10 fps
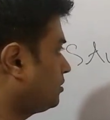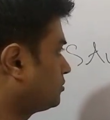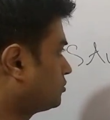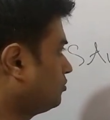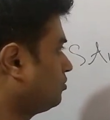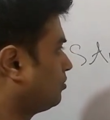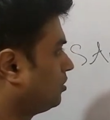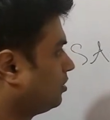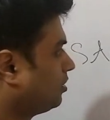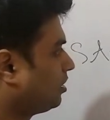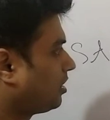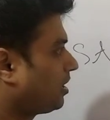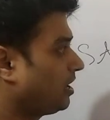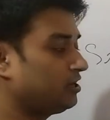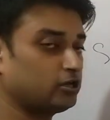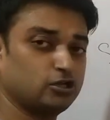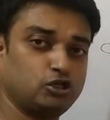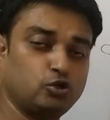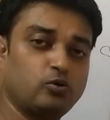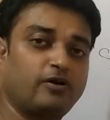So, and
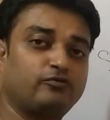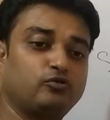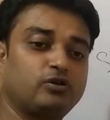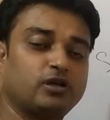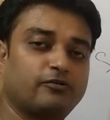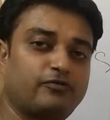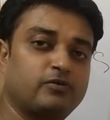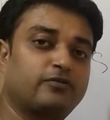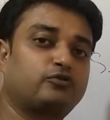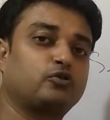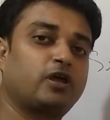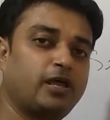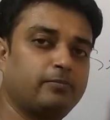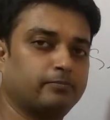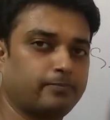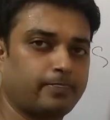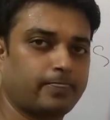you are doing a favor to him